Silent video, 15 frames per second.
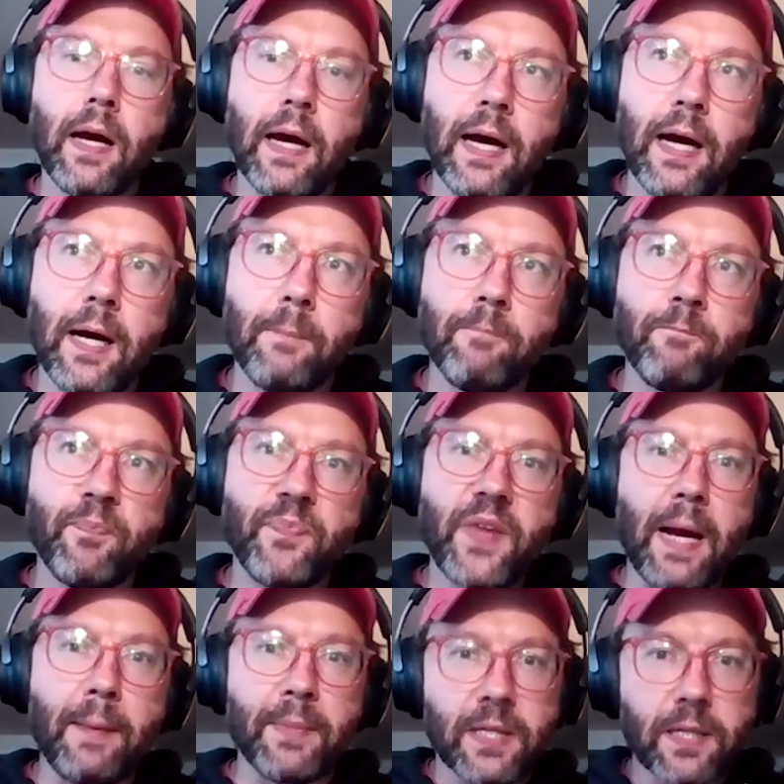I'm
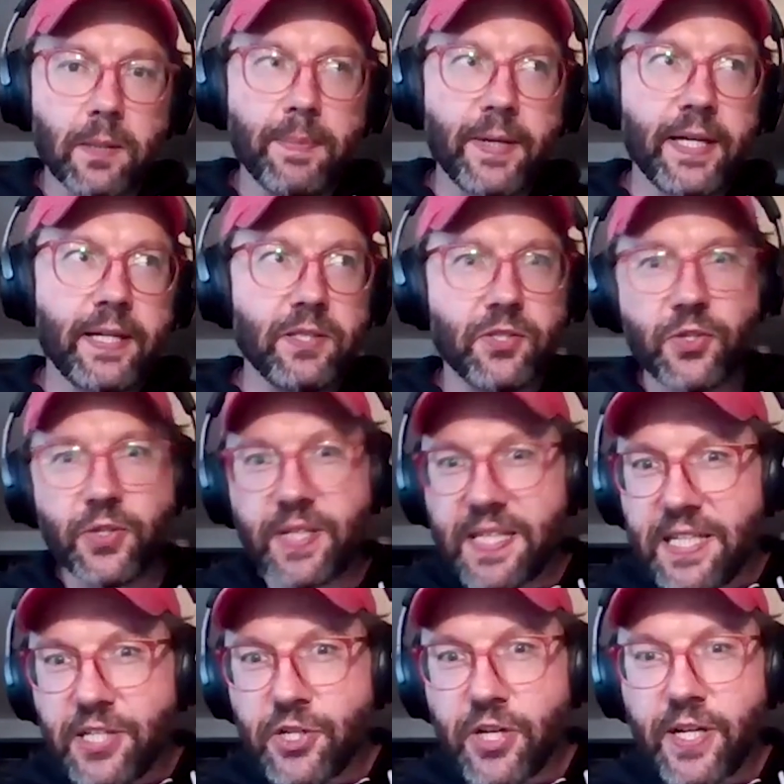a little bit
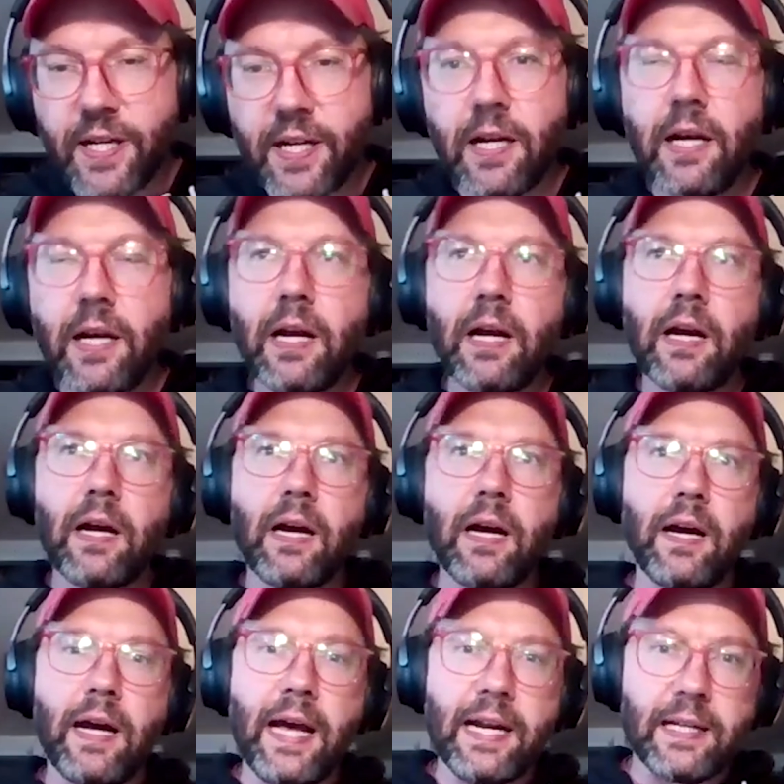strategic,
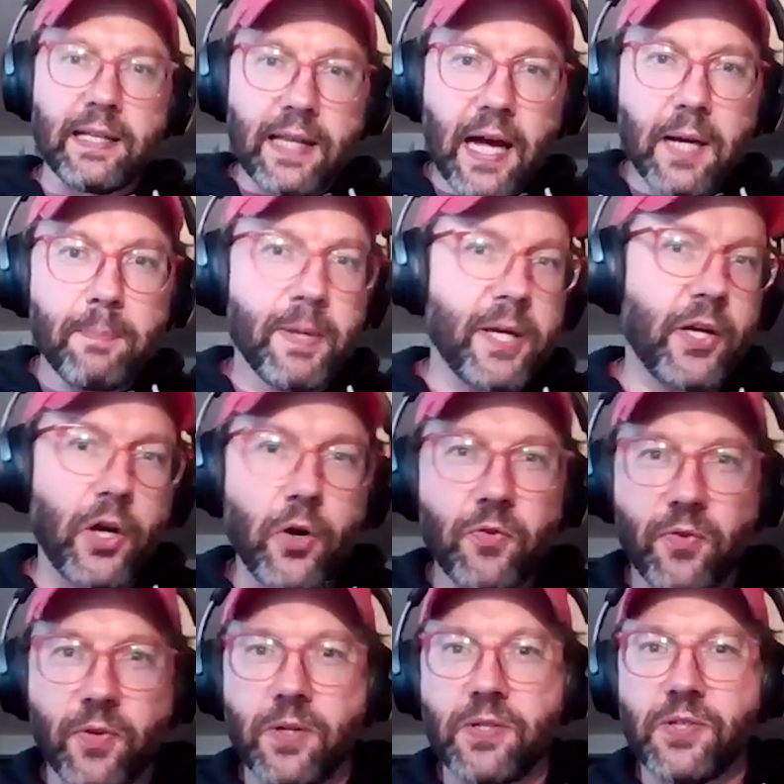and a lot of big
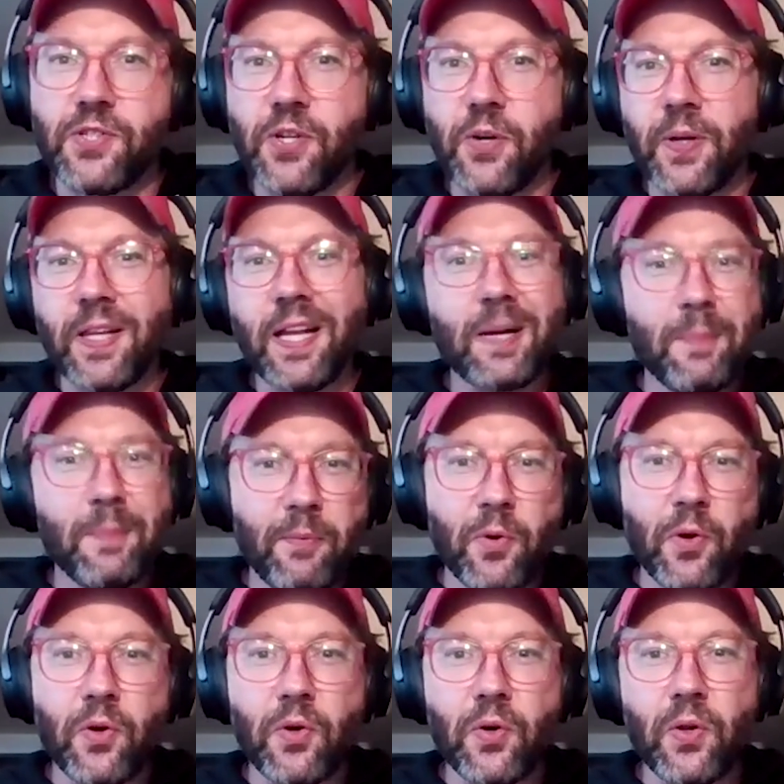gopher. So a lot of my
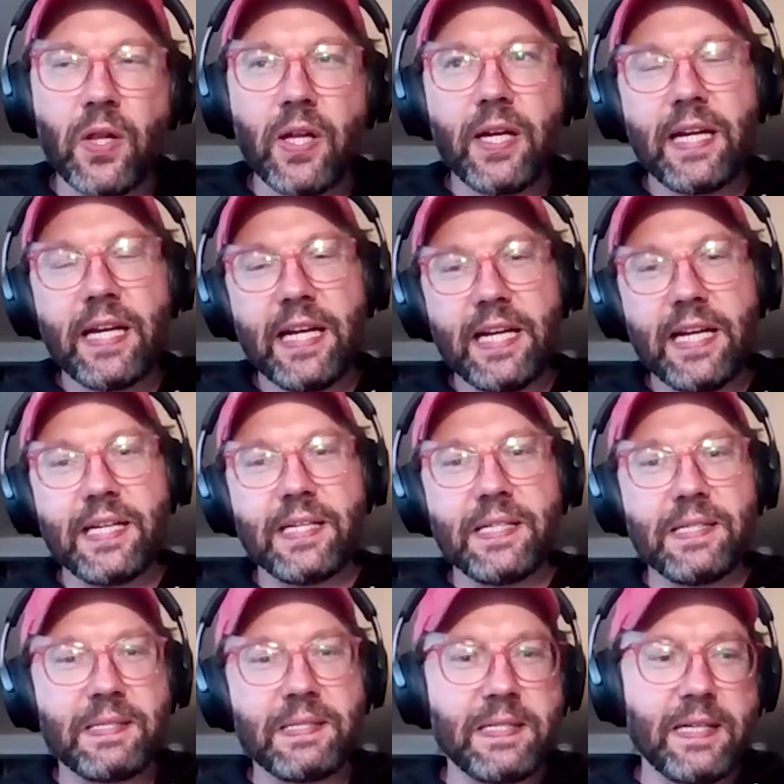role
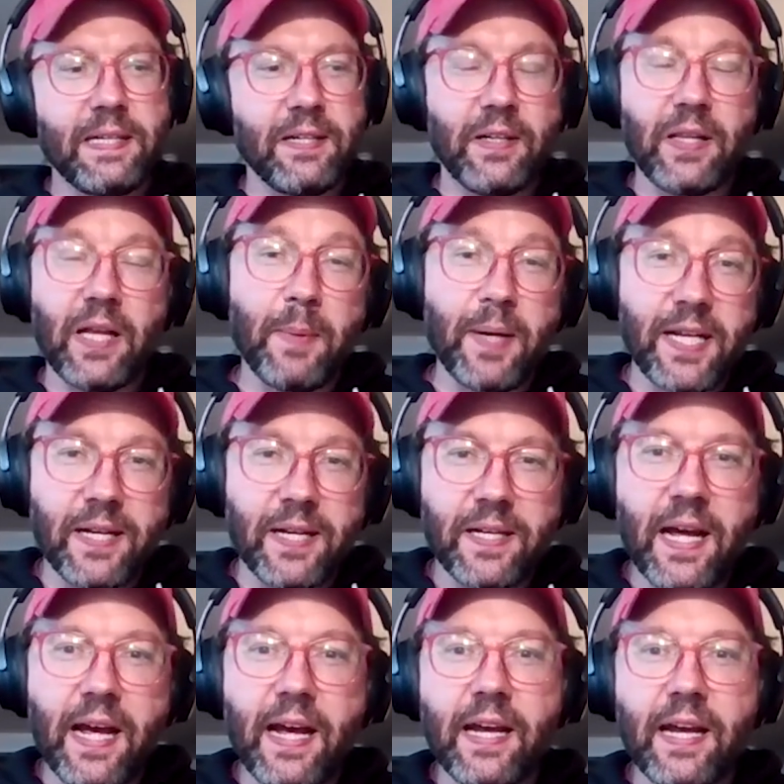is, or a lot of my day to
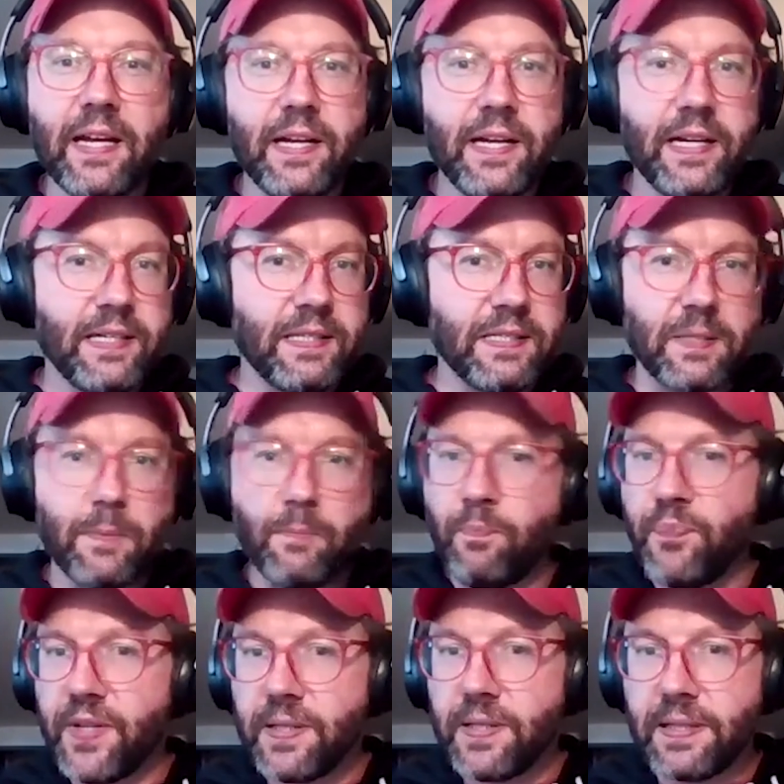day is
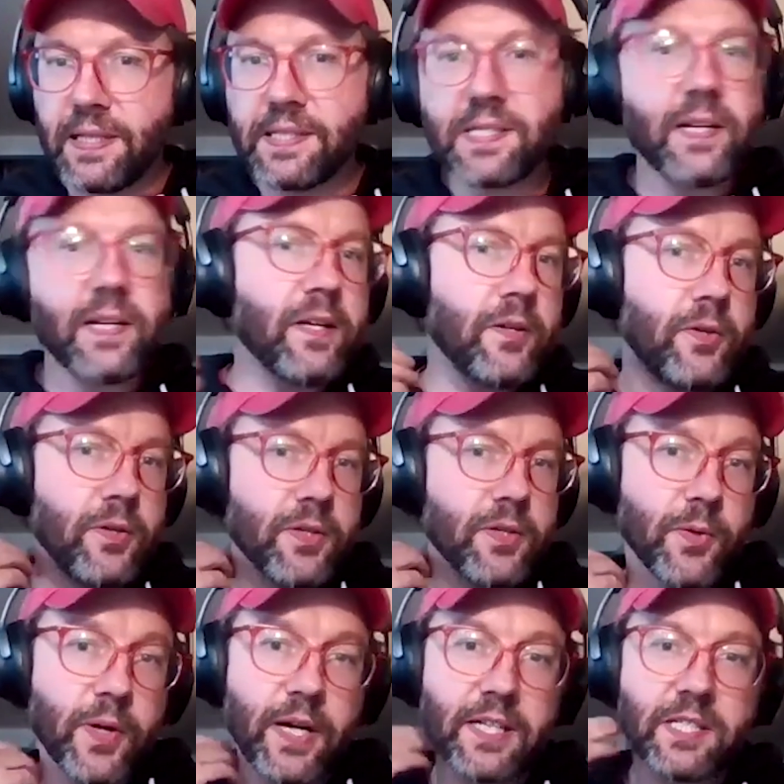listening
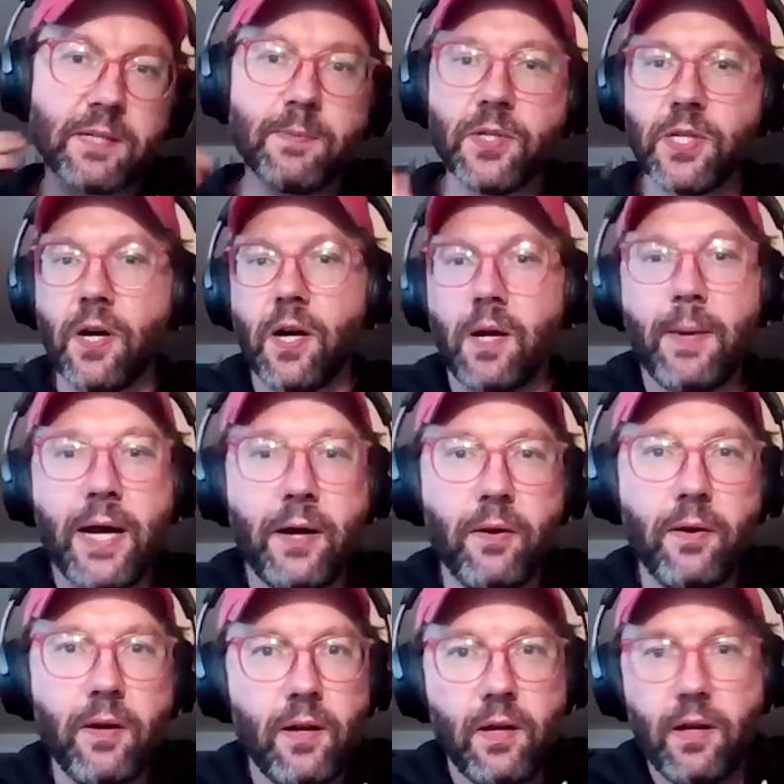to a customer talk
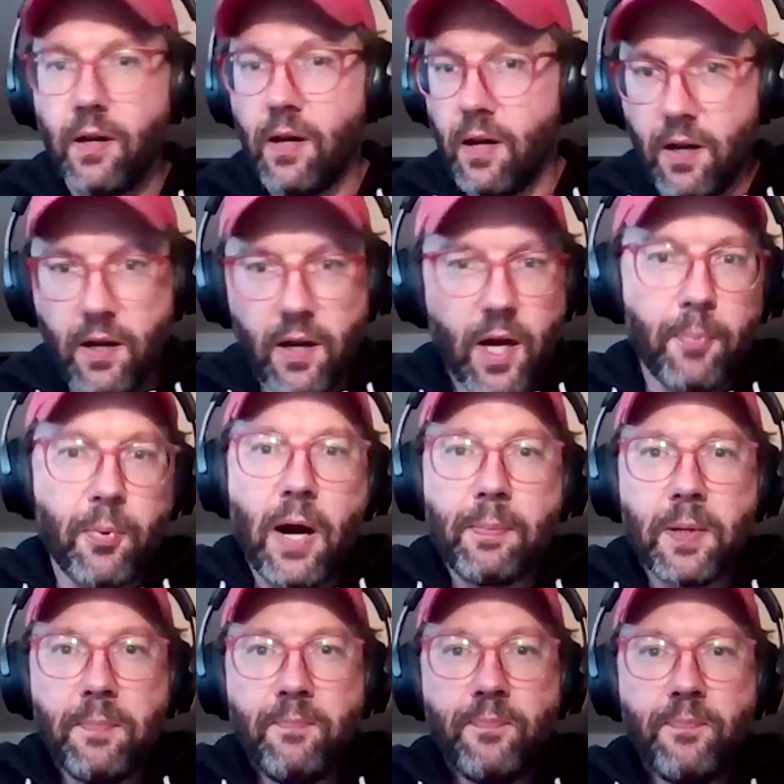about a
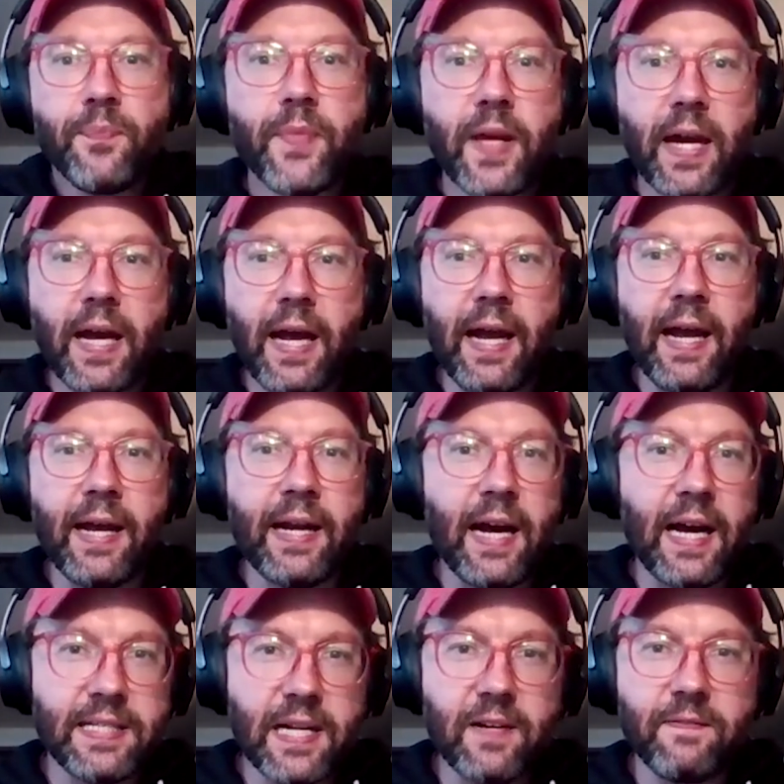problem and
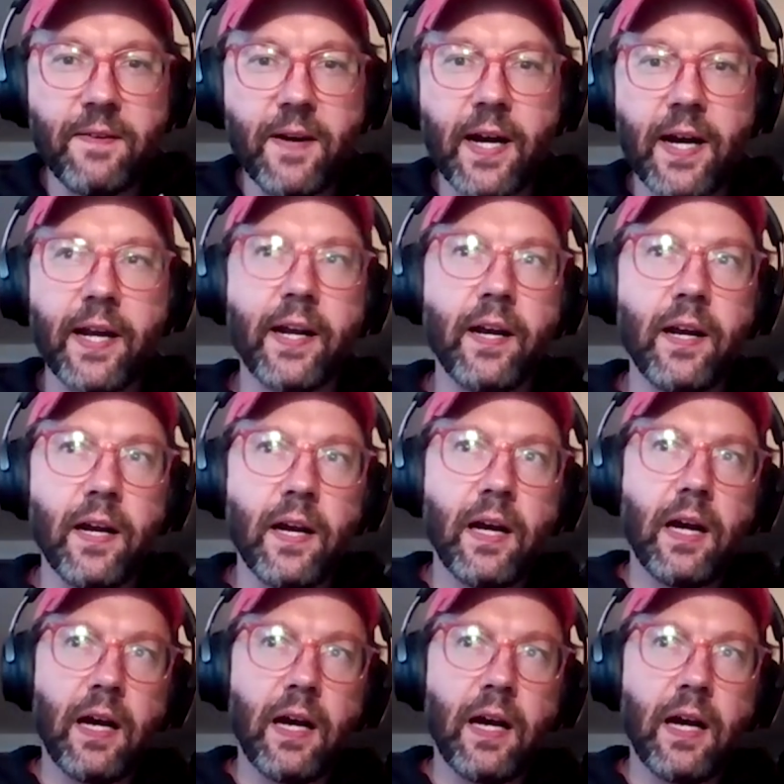identifying,